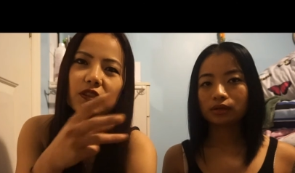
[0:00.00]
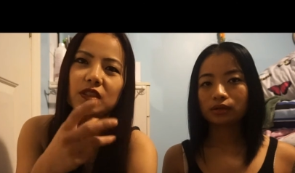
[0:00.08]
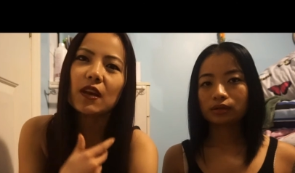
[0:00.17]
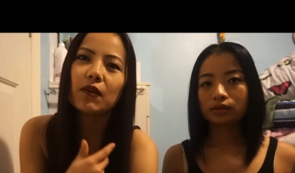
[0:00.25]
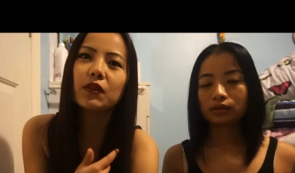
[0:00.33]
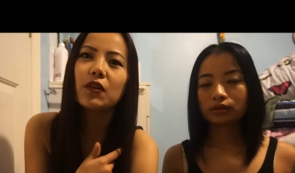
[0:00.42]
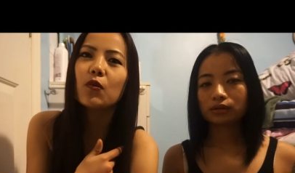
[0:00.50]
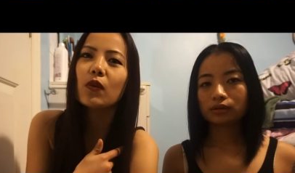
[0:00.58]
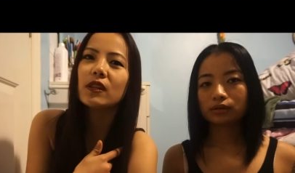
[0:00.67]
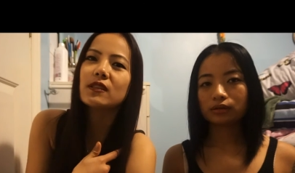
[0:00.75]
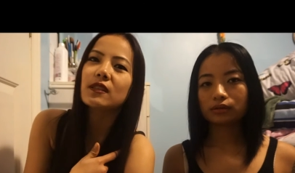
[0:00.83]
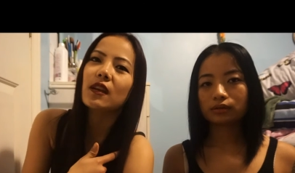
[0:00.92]
Speaker 1: because I only got
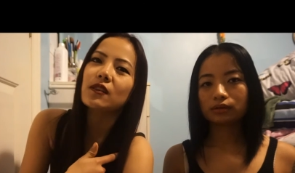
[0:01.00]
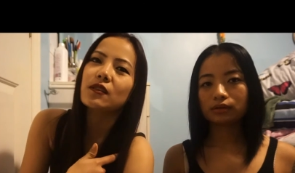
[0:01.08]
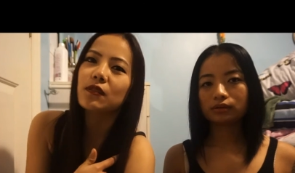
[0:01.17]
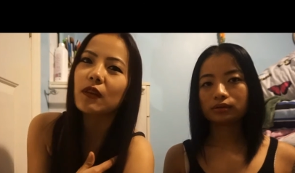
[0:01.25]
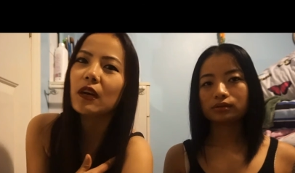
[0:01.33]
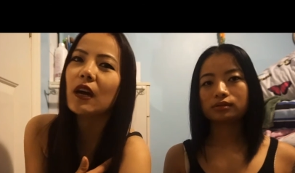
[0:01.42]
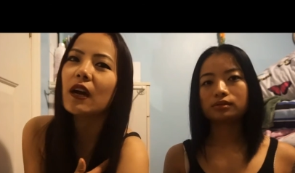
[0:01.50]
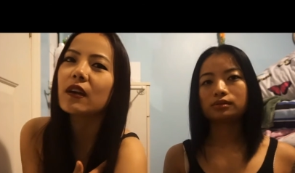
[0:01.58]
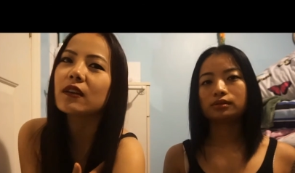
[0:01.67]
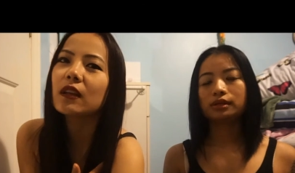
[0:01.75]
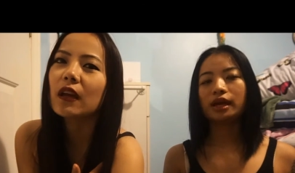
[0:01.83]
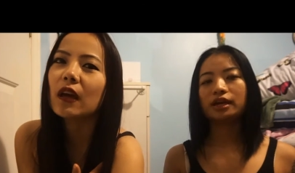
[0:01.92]
one star so
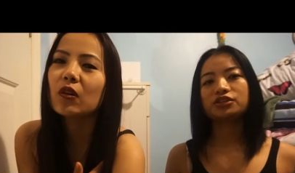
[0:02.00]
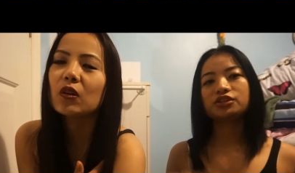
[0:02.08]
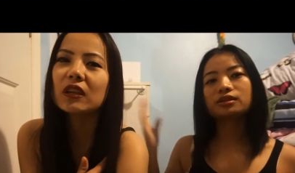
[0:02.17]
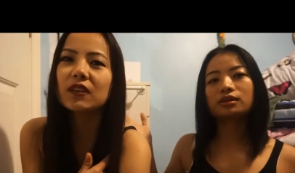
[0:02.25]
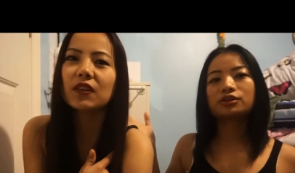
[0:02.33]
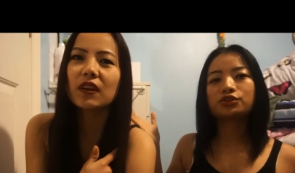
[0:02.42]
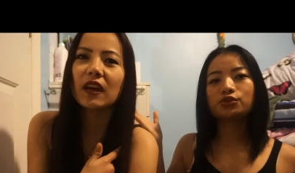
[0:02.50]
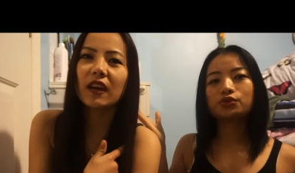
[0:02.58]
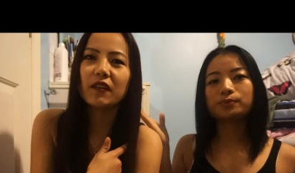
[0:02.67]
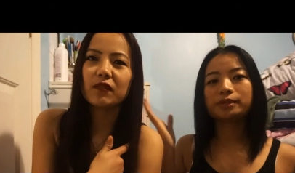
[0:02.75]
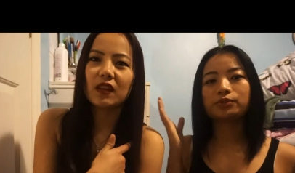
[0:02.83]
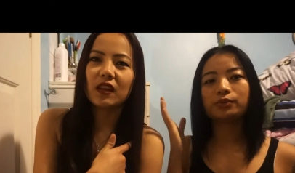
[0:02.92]
I yeah I she's gonna choose
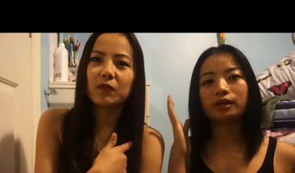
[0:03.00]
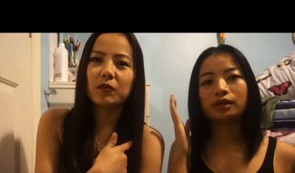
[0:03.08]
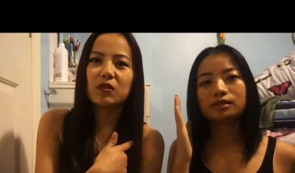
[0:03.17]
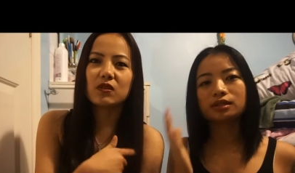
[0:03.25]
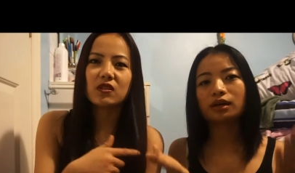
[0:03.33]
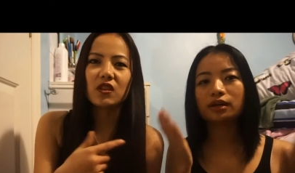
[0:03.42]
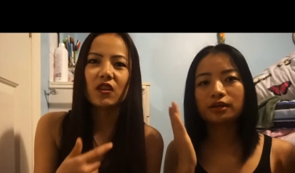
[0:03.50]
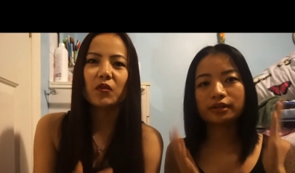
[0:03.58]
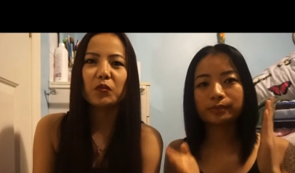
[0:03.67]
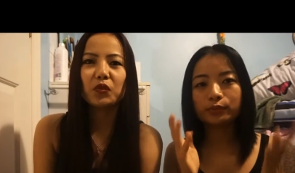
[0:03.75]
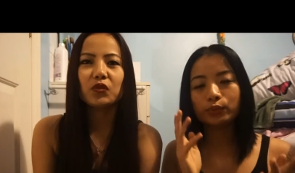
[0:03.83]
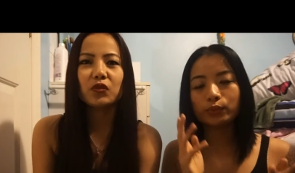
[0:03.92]
have, between, like, between sun, sun,
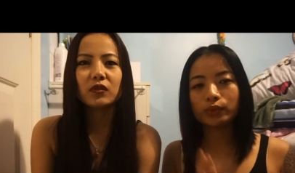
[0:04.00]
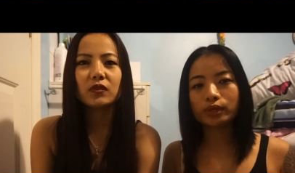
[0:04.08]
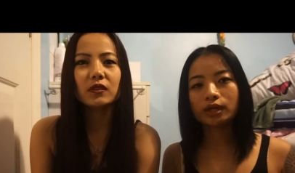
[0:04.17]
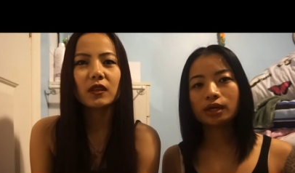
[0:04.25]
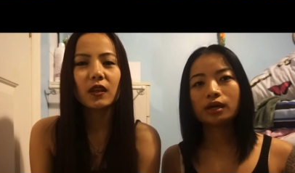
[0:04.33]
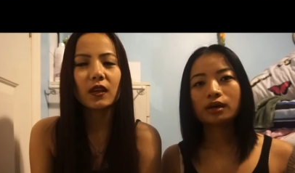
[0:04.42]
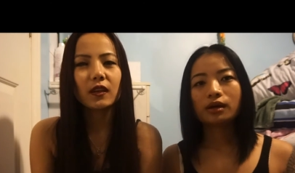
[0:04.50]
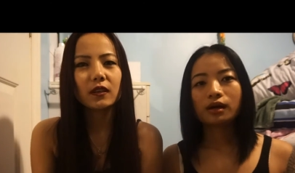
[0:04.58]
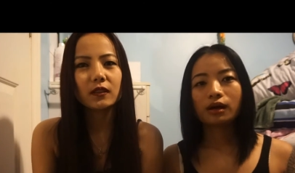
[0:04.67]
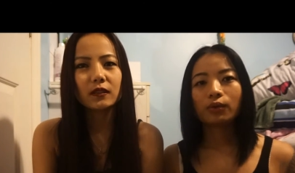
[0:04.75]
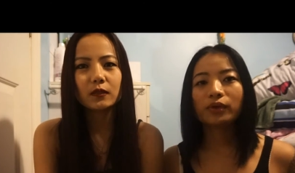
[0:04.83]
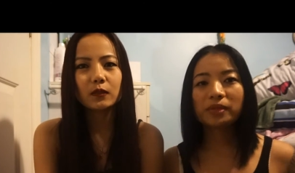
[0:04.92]
and the moon. moon.
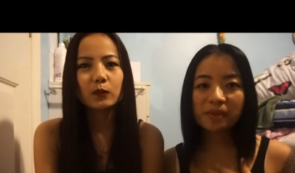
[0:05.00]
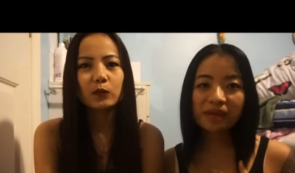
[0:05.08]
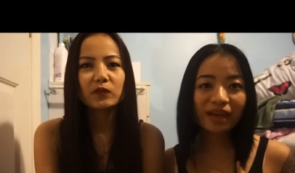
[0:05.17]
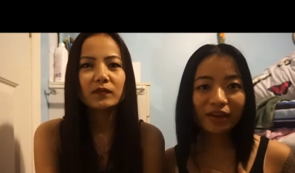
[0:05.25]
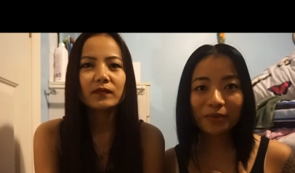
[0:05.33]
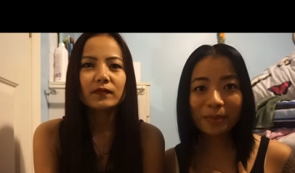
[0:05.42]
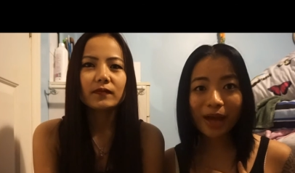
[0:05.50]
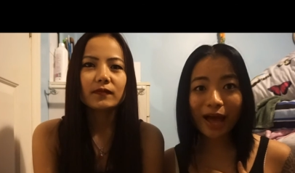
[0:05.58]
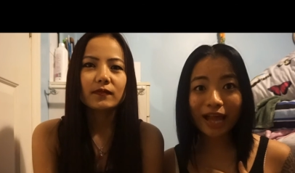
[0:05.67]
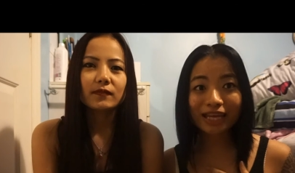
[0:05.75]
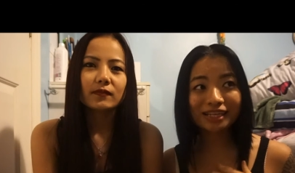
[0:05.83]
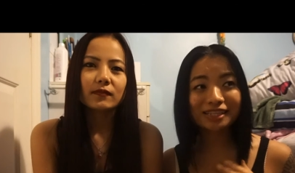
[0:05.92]
yeah
Speaker 2: with me I don't
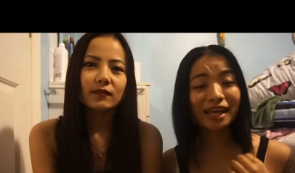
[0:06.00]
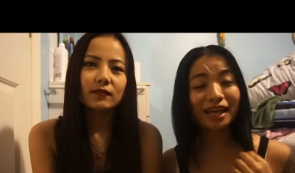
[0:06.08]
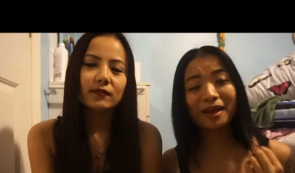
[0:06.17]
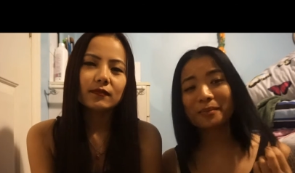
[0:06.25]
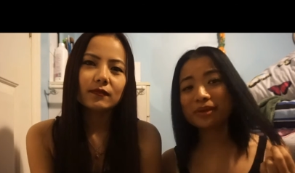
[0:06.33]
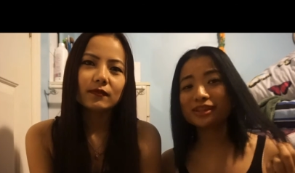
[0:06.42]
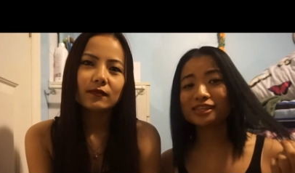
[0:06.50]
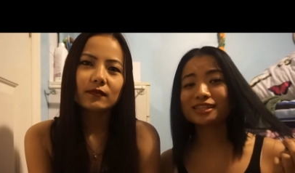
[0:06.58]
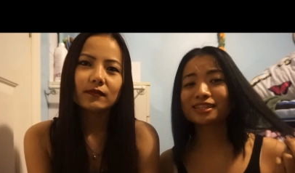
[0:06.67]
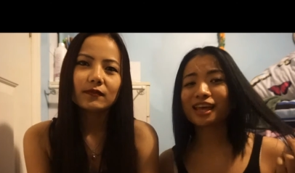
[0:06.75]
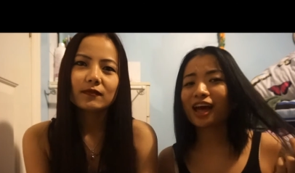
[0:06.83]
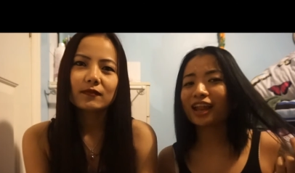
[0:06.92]
mind because I can be the
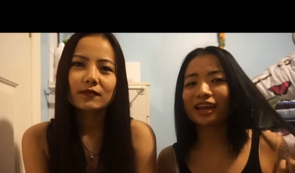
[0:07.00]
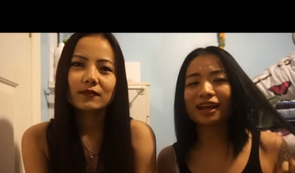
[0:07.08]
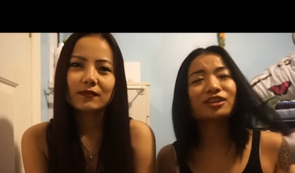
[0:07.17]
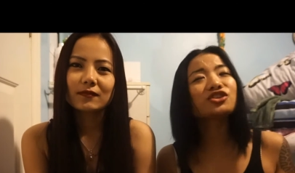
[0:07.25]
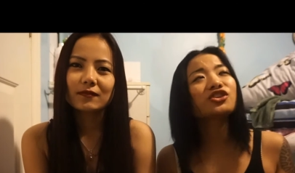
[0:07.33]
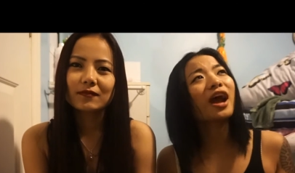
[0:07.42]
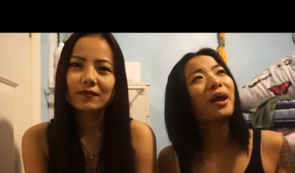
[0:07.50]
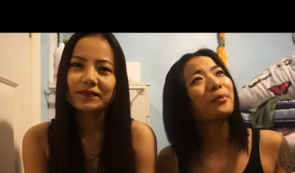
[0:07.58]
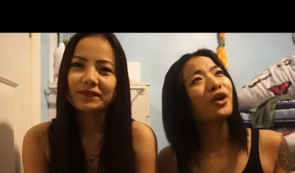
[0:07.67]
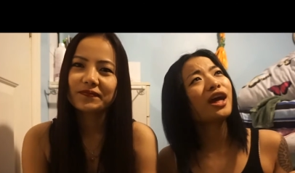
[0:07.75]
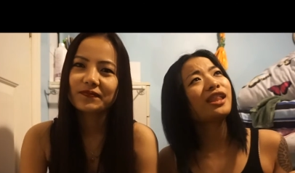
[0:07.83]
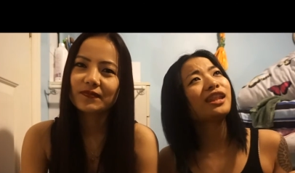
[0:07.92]
sun I can shine
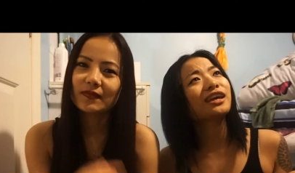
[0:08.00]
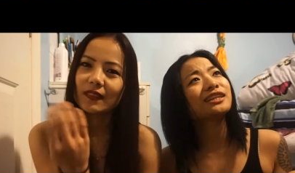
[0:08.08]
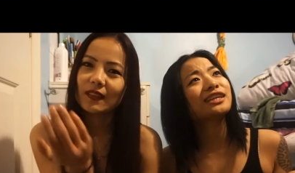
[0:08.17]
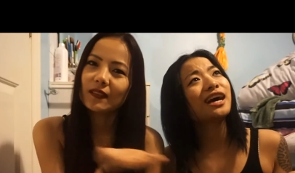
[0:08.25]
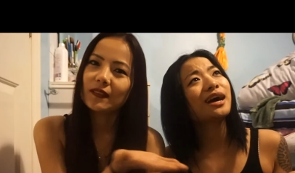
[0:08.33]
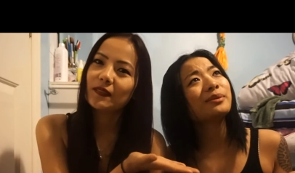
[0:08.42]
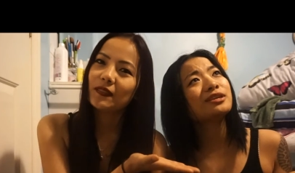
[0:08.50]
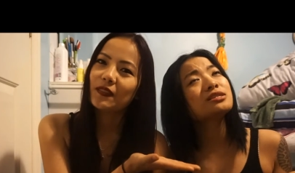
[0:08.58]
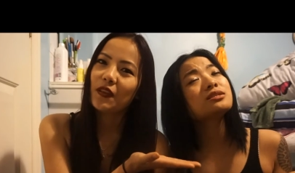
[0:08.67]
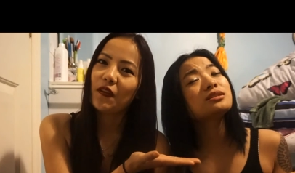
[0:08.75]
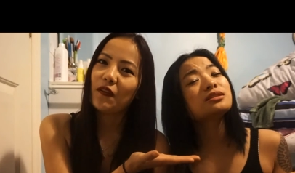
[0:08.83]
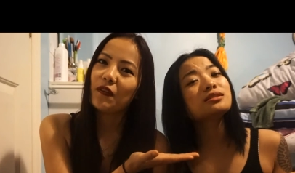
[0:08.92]
bright like a diamond
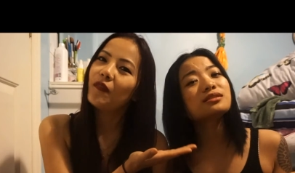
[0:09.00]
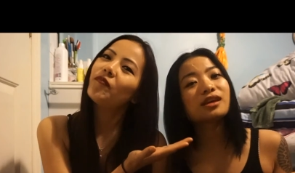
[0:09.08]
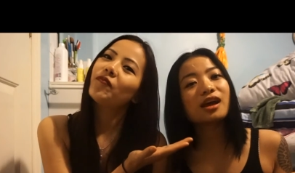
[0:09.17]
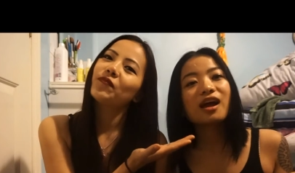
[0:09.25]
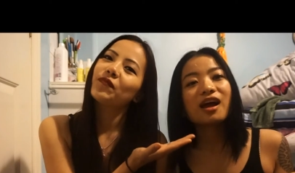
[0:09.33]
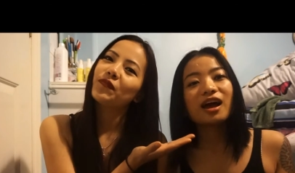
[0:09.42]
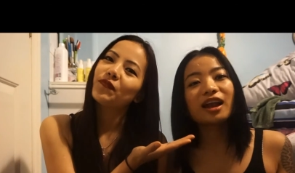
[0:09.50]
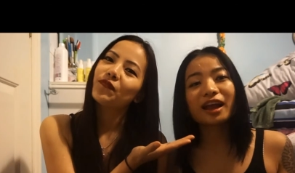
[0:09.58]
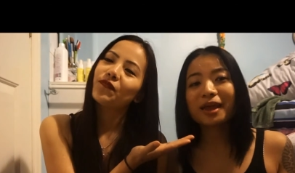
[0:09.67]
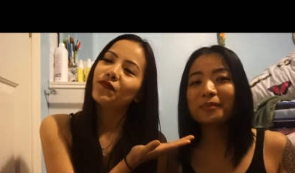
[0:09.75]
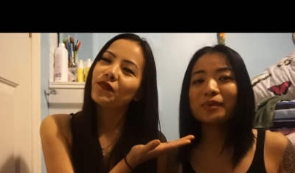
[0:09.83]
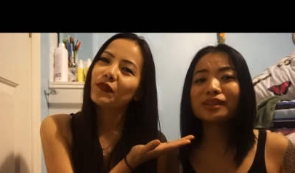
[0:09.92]
and I
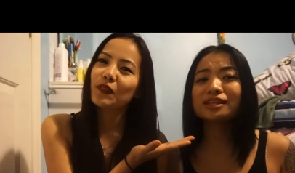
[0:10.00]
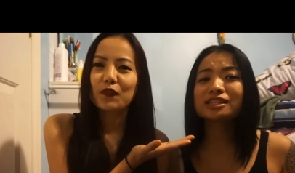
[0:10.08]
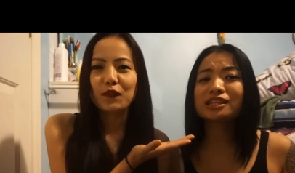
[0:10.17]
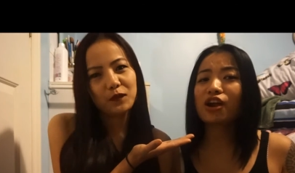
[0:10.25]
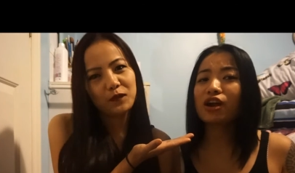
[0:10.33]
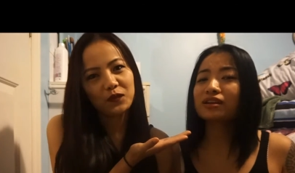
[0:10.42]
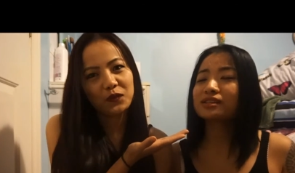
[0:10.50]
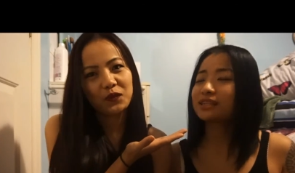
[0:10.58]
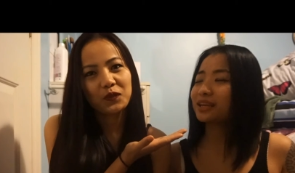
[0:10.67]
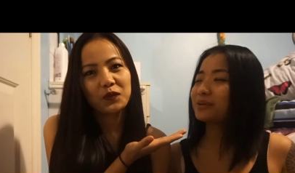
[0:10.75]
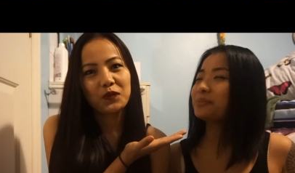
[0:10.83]
can be the star because I